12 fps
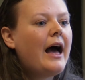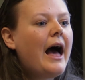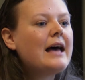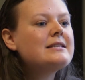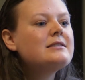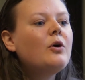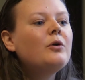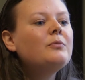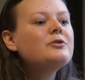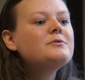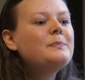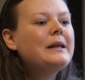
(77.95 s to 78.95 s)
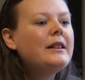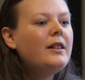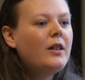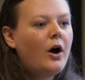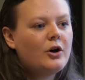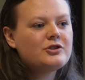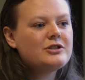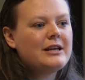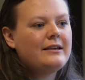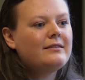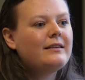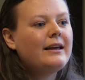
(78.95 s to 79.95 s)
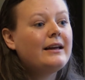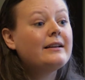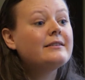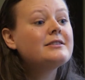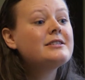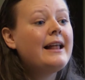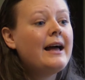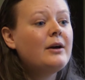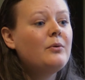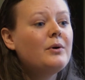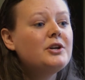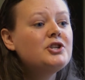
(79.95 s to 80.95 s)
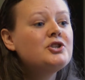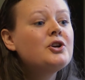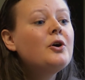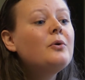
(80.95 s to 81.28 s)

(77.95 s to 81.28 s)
has almost been lost in the English language,